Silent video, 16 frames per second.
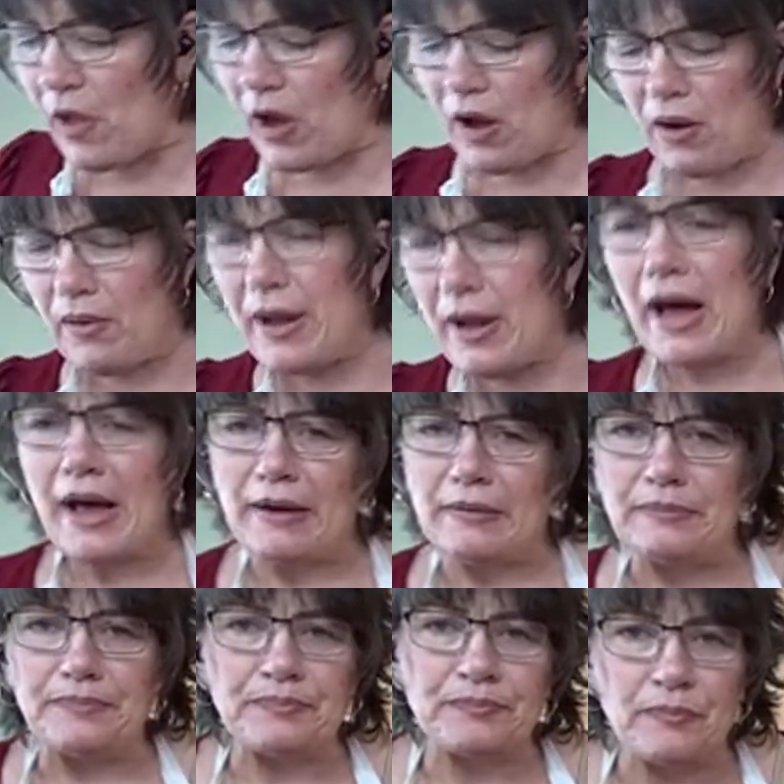Okay,
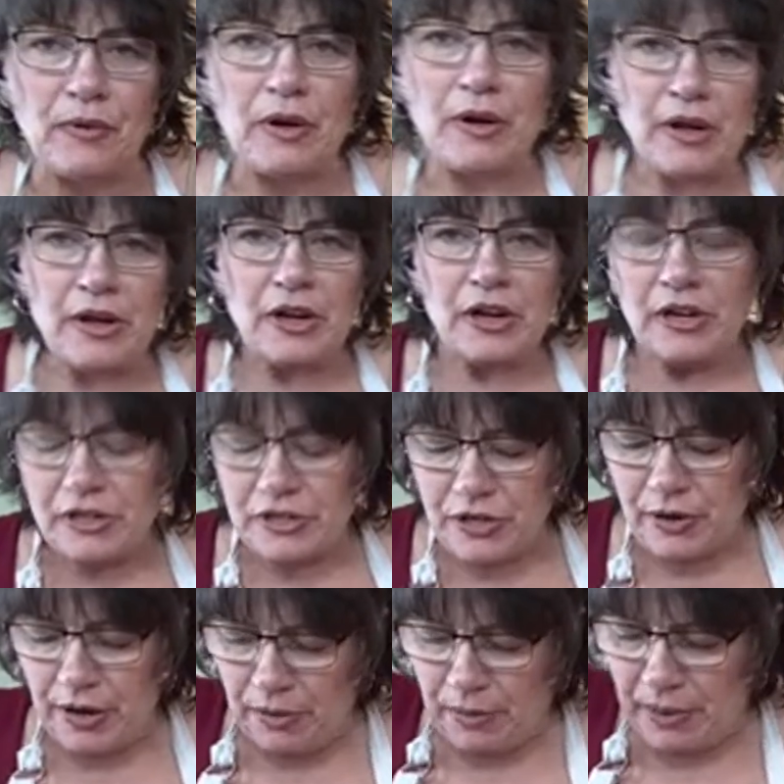
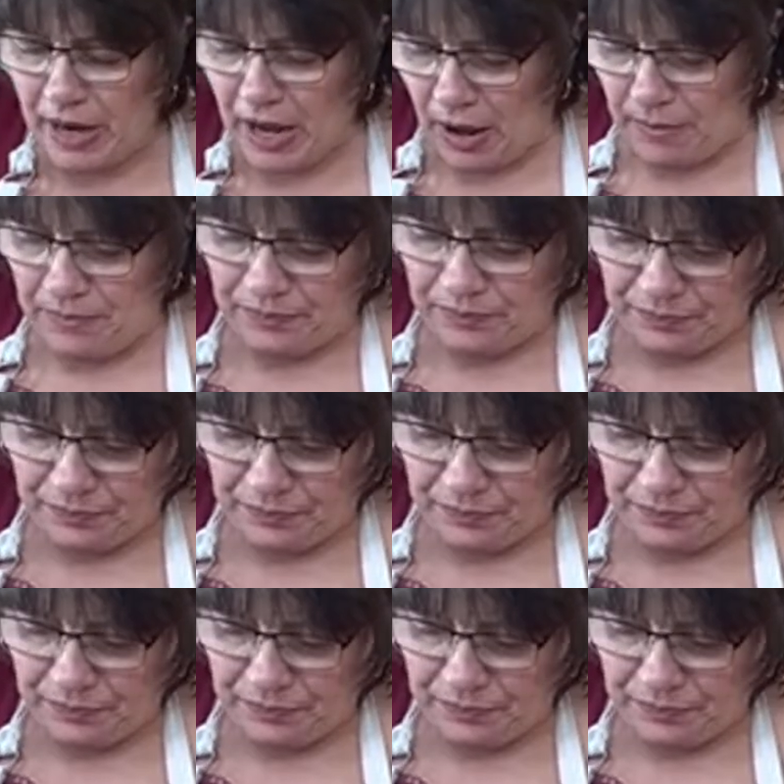so here we go.